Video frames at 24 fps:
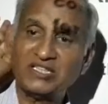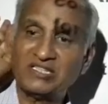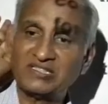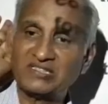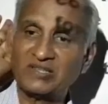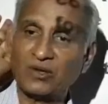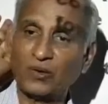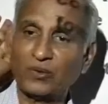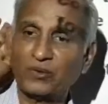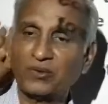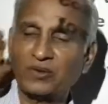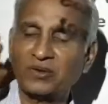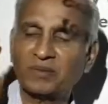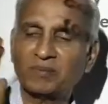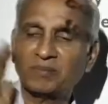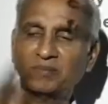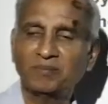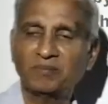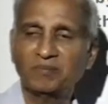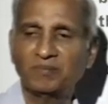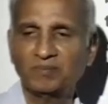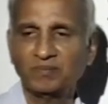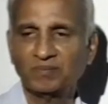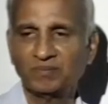the sound.
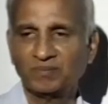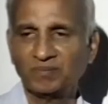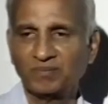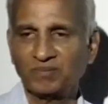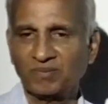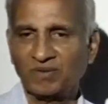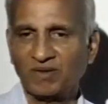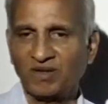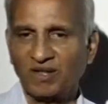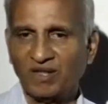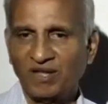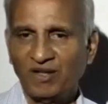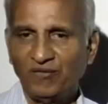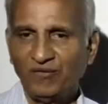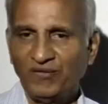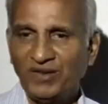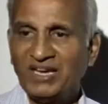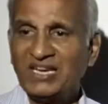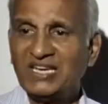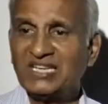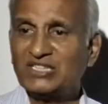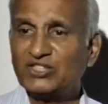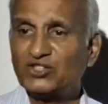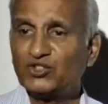
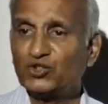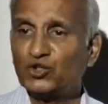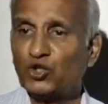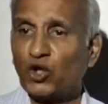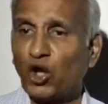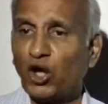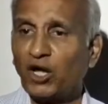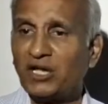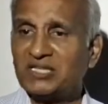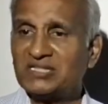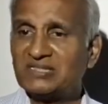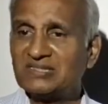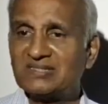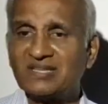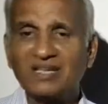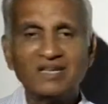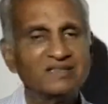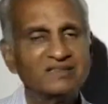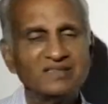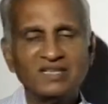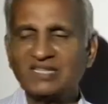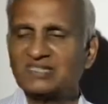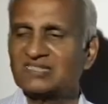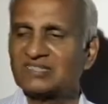When it's noise,
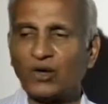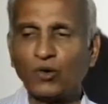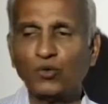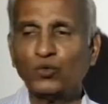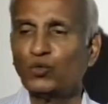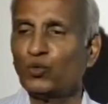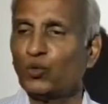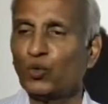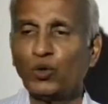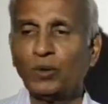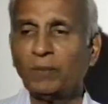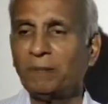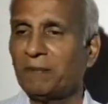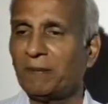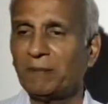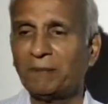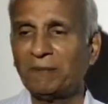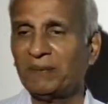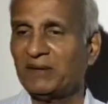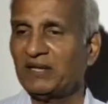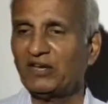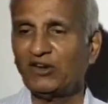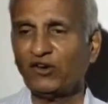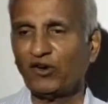the sound won't be
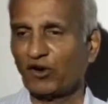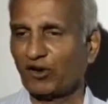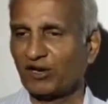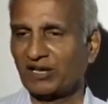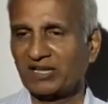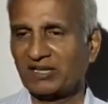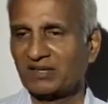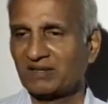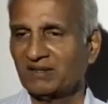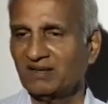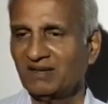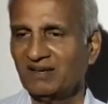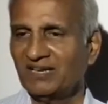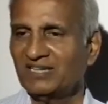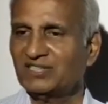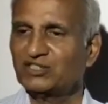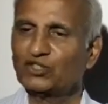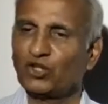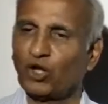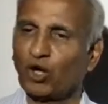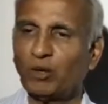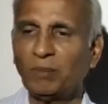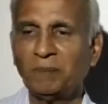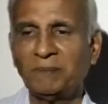periodic.
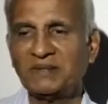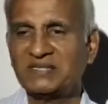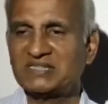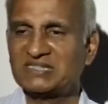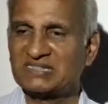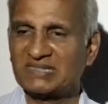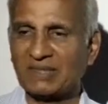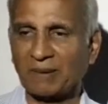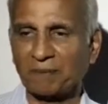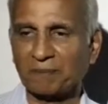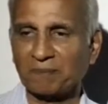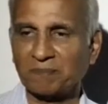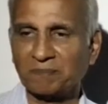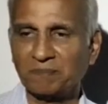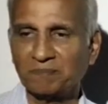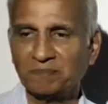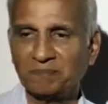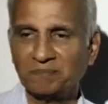It's all mixed up.